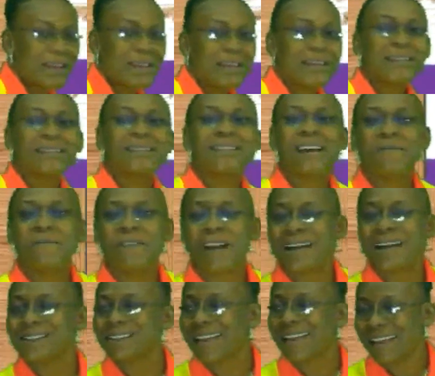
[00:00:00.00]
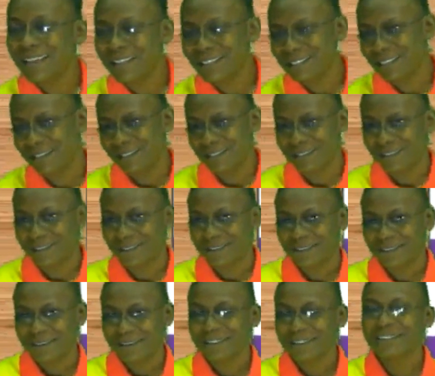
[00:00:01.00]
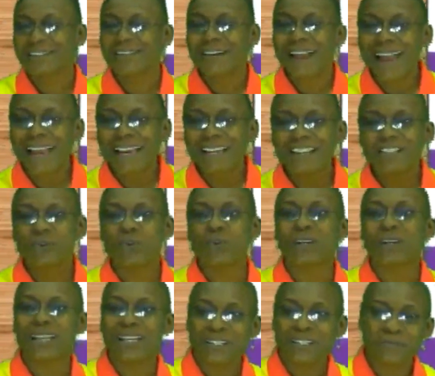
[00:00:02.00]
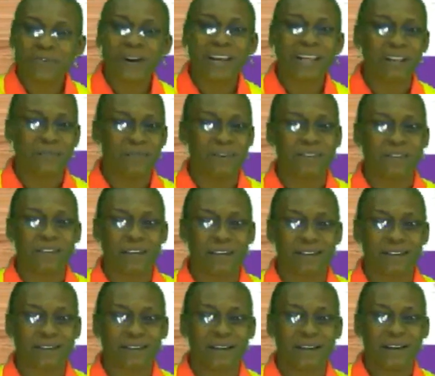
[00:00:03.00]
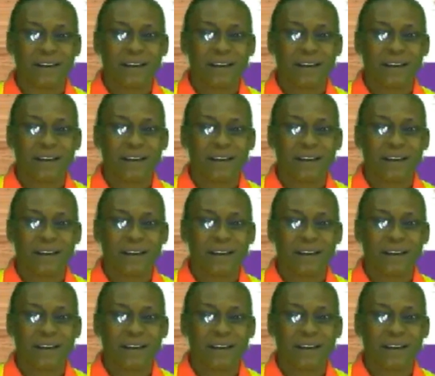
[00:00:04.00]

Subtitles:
Several scientists tried to classify living things.